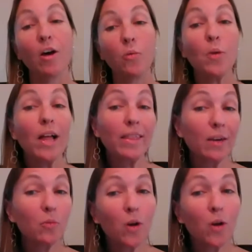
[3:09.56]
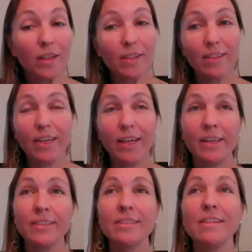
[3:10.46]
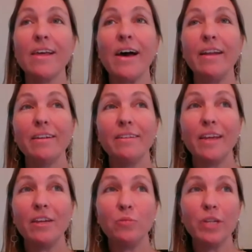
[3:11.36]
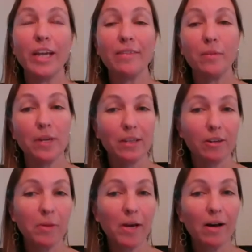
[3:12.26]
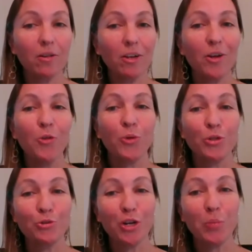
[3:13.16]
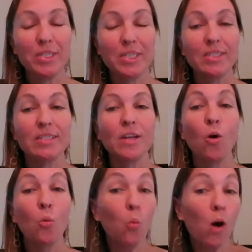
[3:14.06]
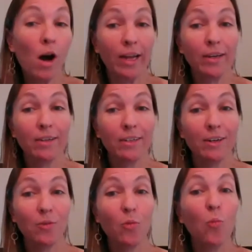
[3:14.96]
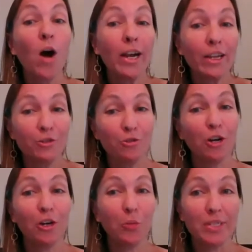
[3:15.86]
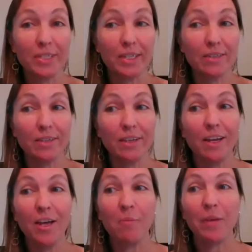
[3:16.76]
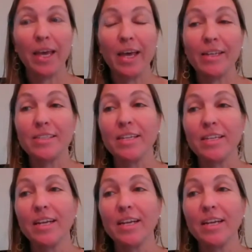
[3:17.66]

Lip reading: Well, I think one of the things that you really have to be clear about when you start your business is why. Why did you start your business? Because